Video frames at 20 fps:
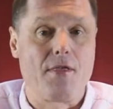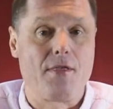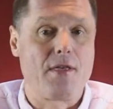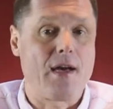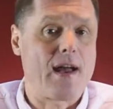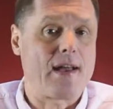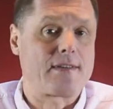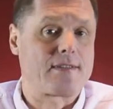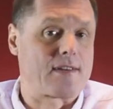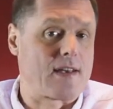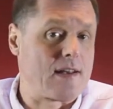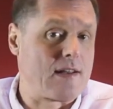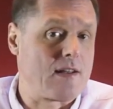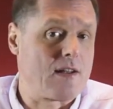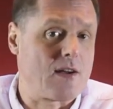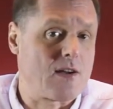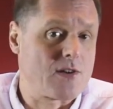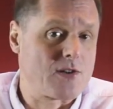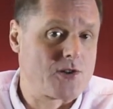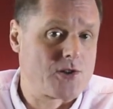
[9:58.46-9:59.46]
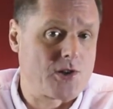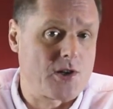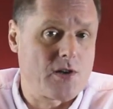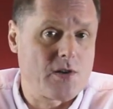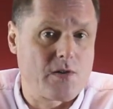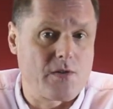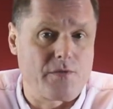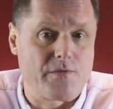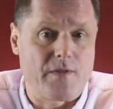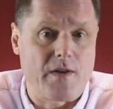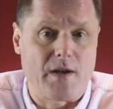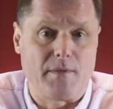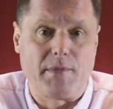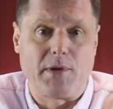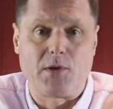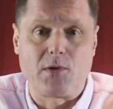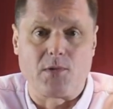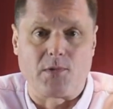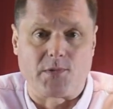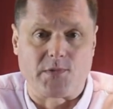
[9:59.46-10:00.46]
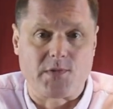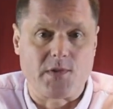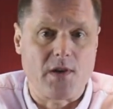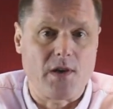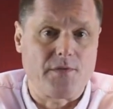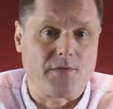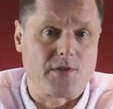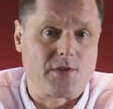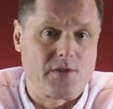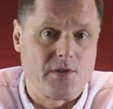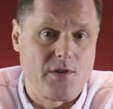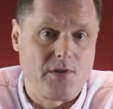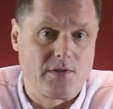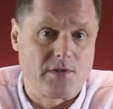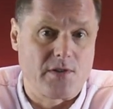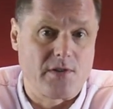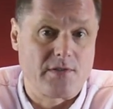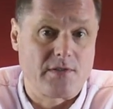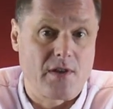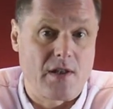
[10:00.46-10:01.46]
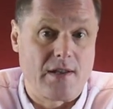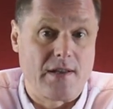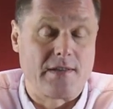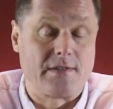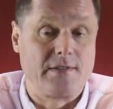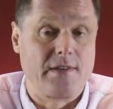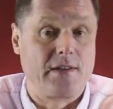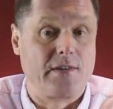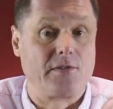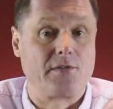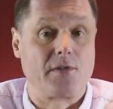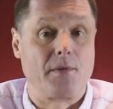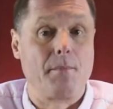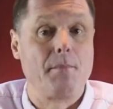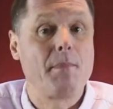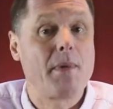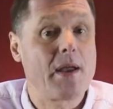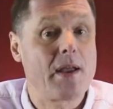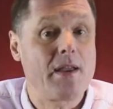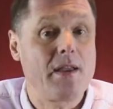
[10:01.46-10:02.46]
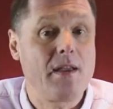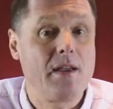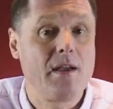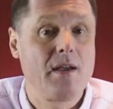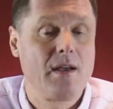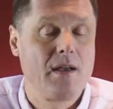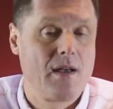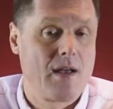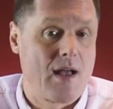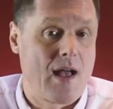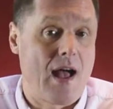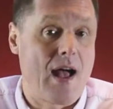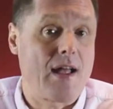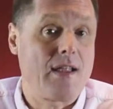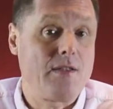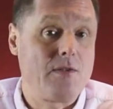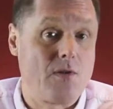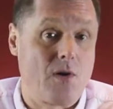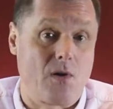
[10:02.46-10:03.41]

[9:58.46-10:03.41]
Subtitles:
That's a large chunk of Family Court Service users listening to me and